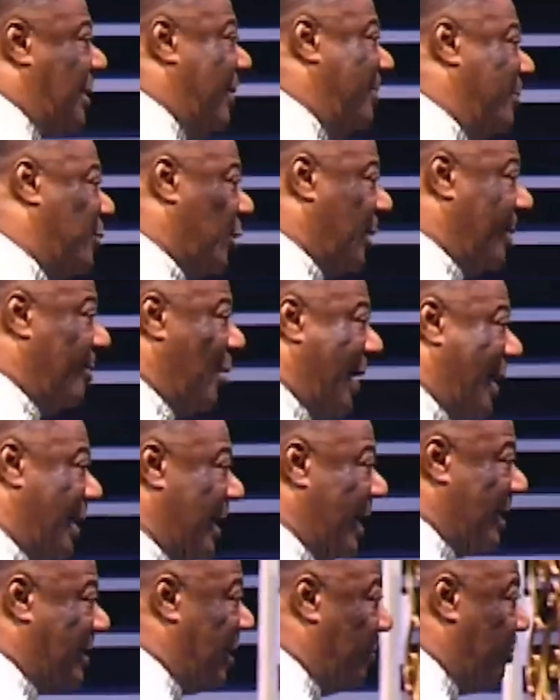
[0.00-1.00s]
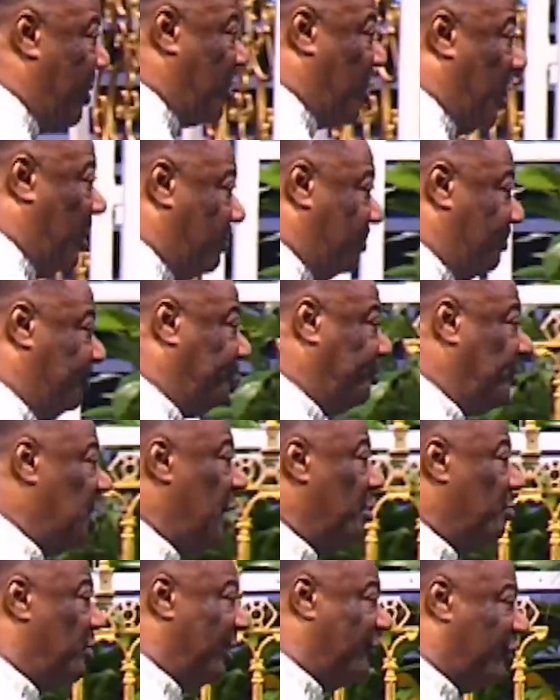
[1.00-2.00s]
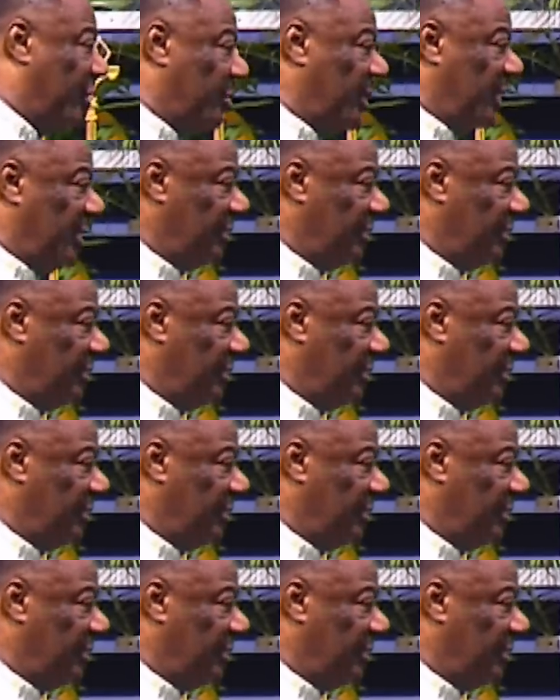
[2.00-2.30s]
to him one day and said, Bishop, pray for me.